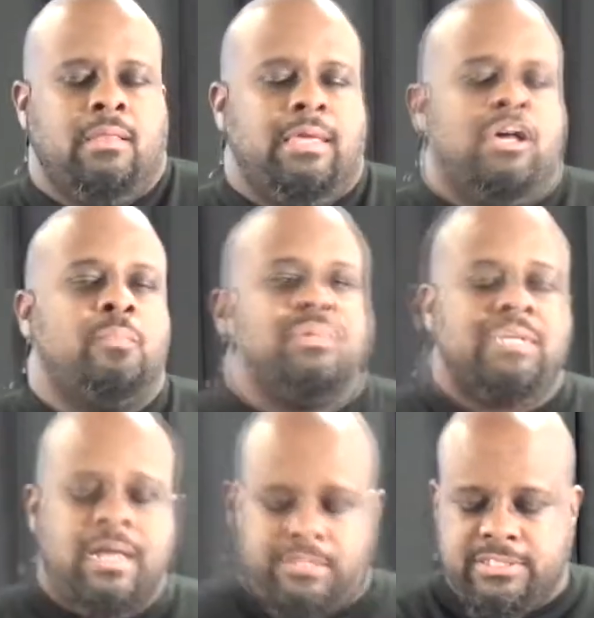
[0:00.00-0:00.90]
that help us
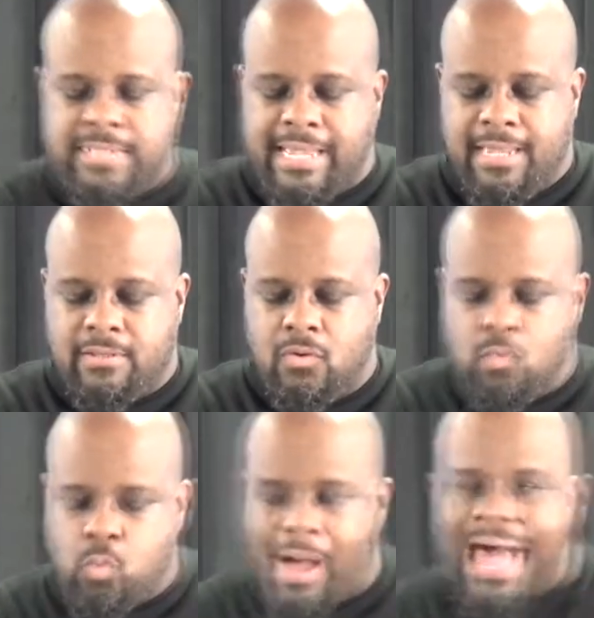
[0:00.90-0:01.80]
understand
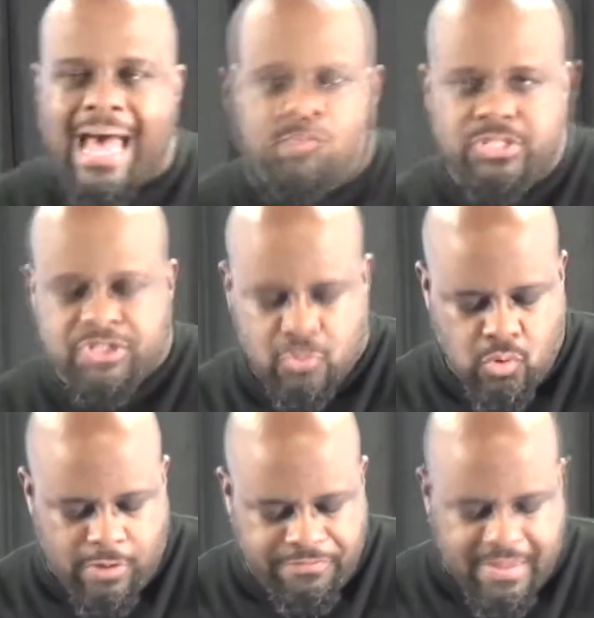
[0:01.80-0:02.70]
why we should
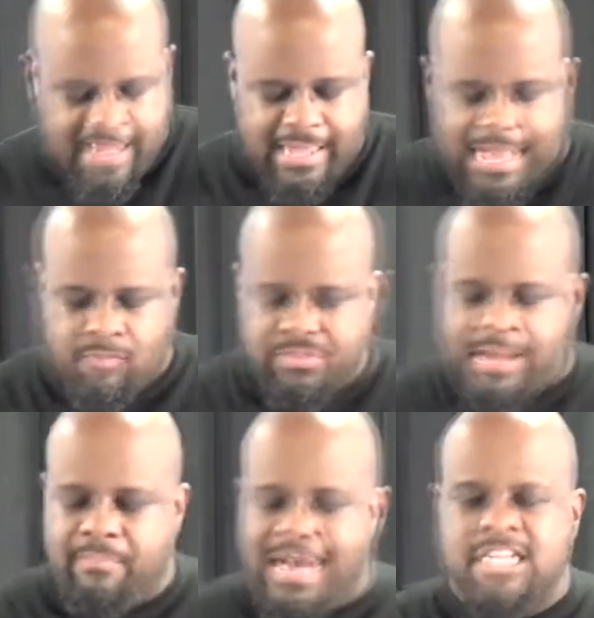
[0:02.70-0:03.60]
glorify God with
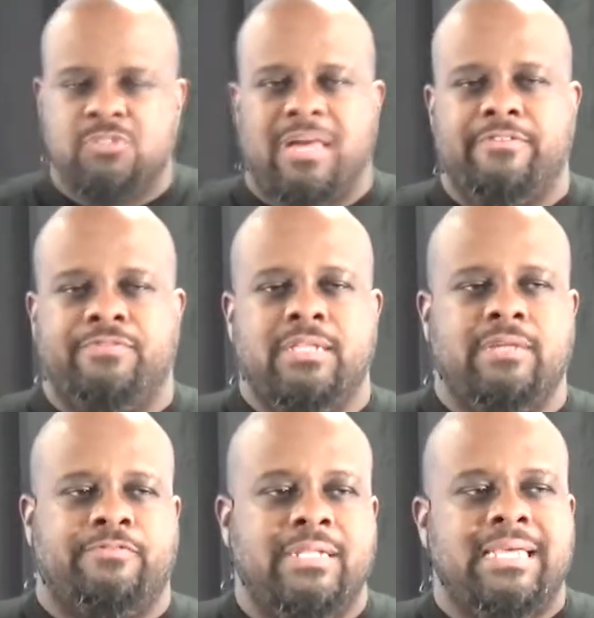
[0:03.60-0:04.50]
our bodies by
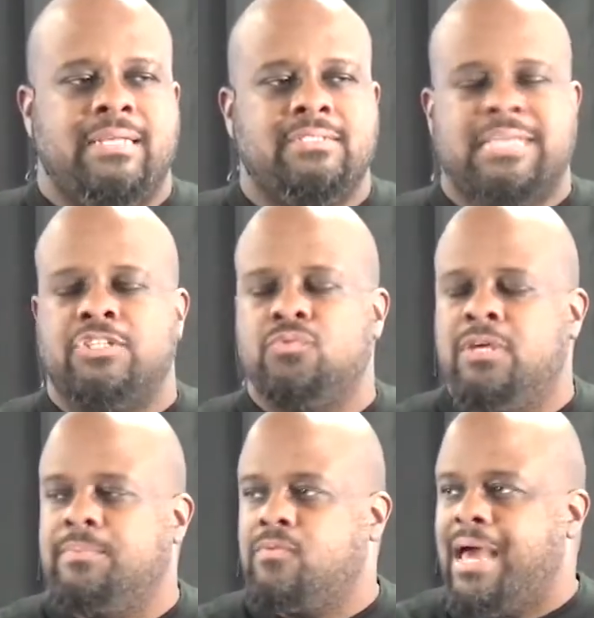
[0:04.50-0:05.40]
fleeing, fleeing sexual
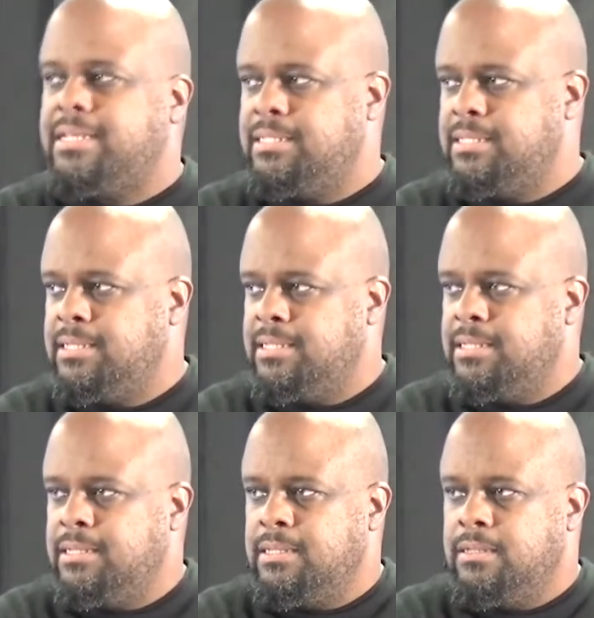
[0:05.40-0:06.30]
immorality.
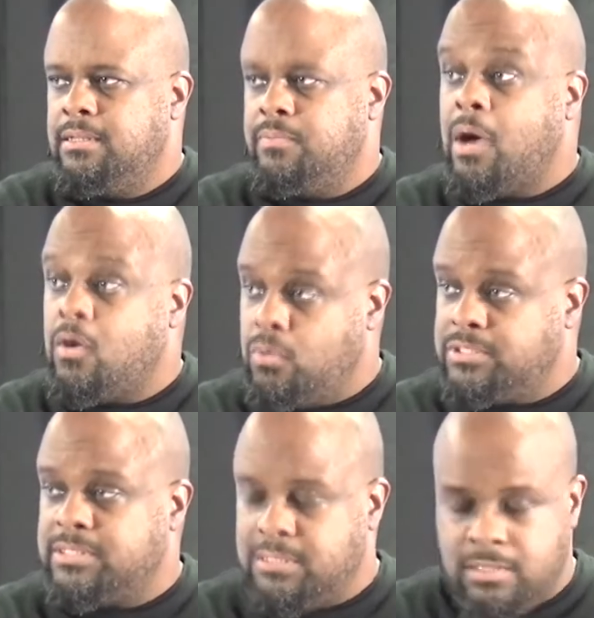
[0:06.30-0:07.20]
And Paul
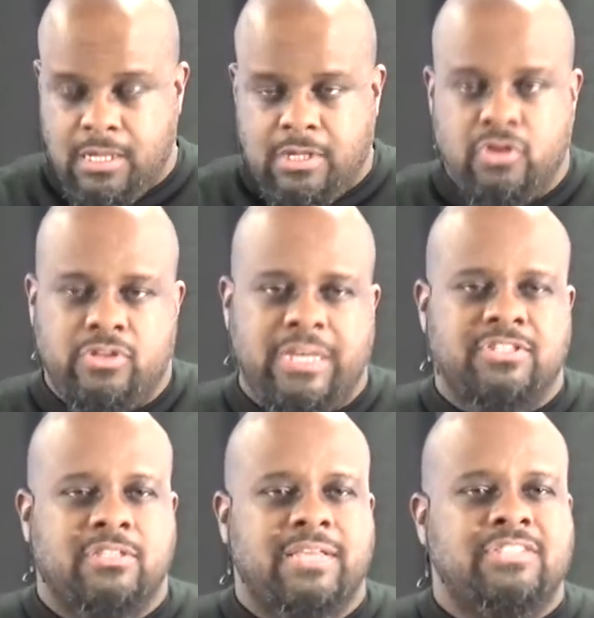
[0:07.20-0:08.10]
wants to, you, that's,
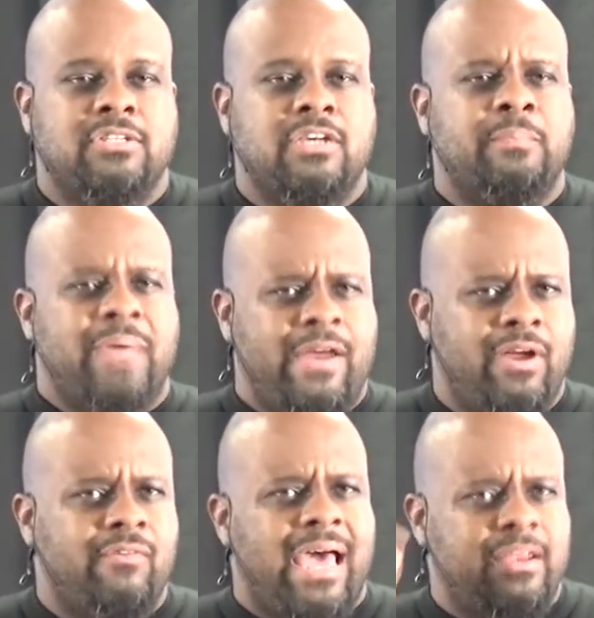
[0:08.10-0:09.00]
a, that's a good
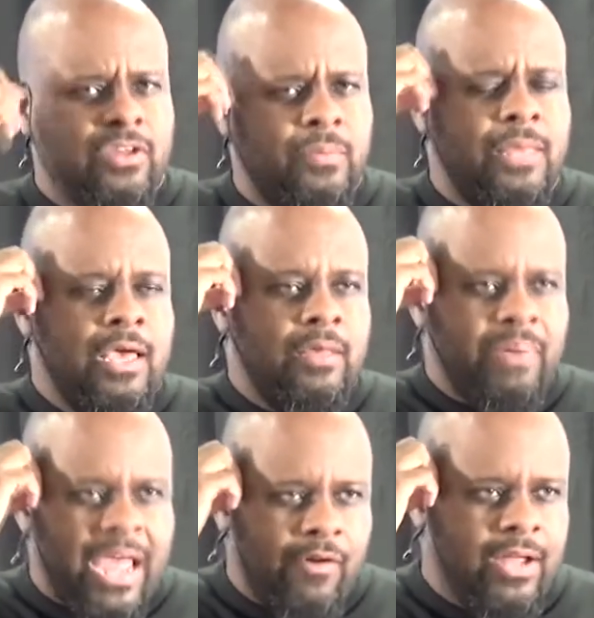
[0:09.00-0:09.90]
parent, right? A good
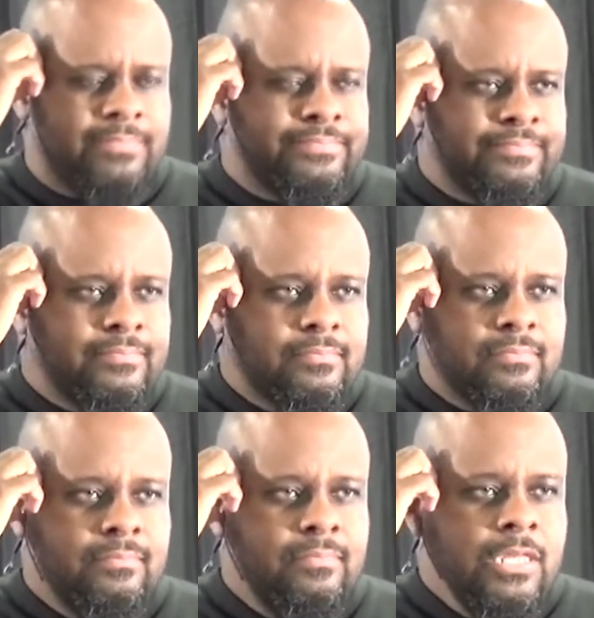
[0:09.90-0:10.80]
parent
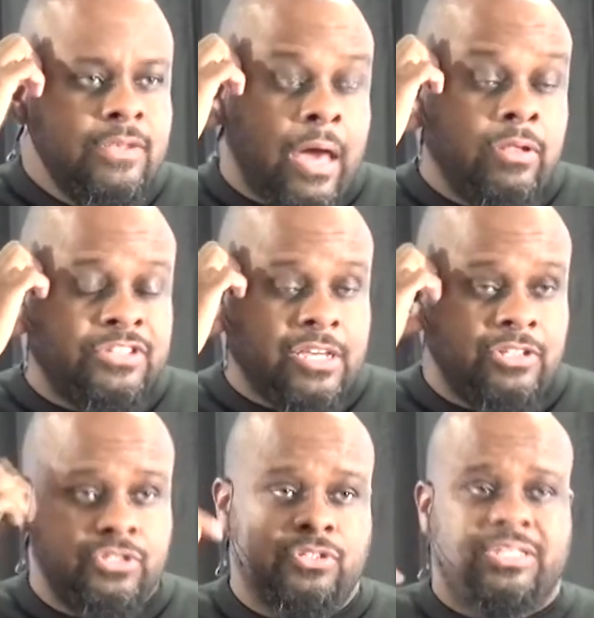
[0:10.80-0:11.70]
not only
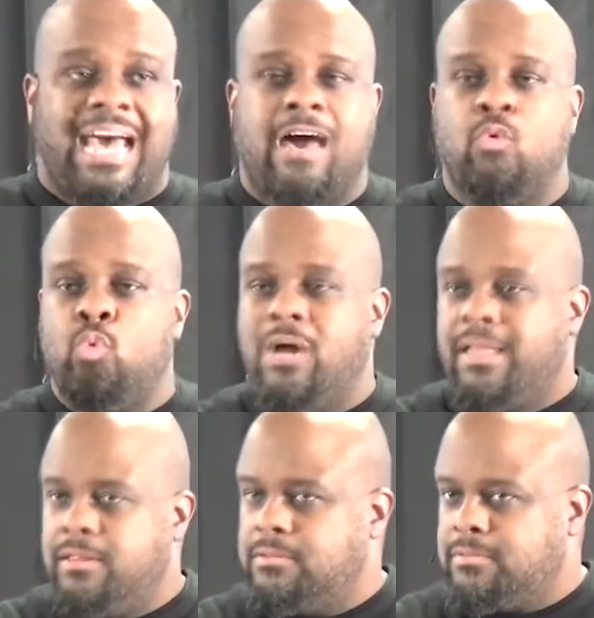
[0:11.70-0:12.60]
tells your child
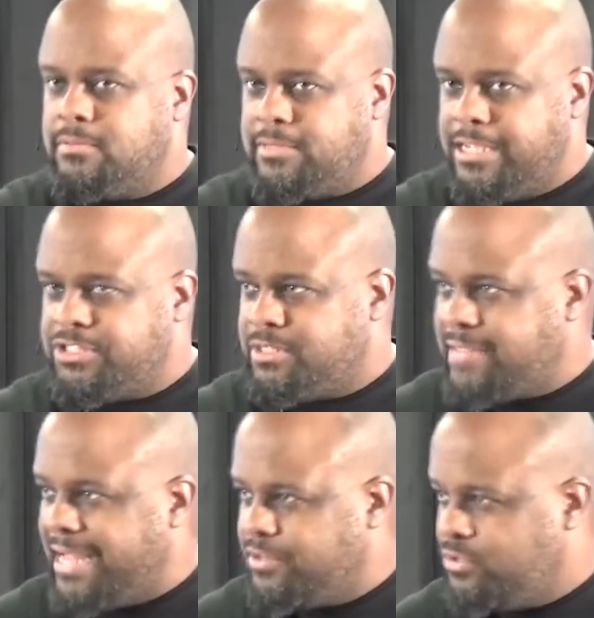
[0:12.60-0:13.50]
what they should
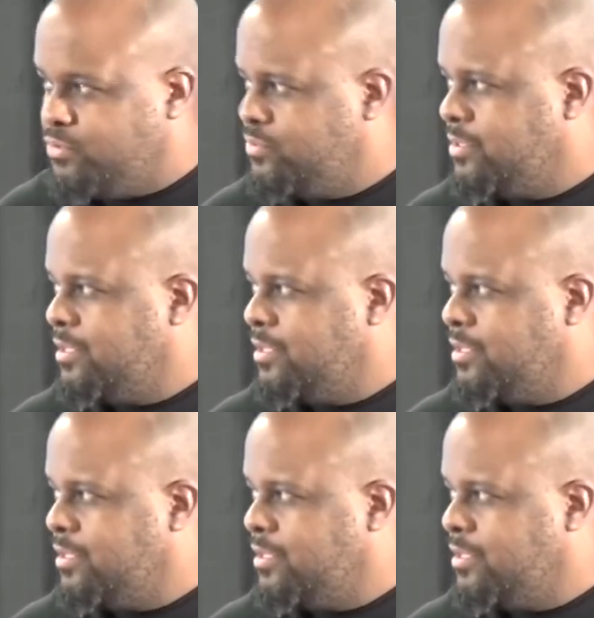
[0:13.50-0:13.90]
not do,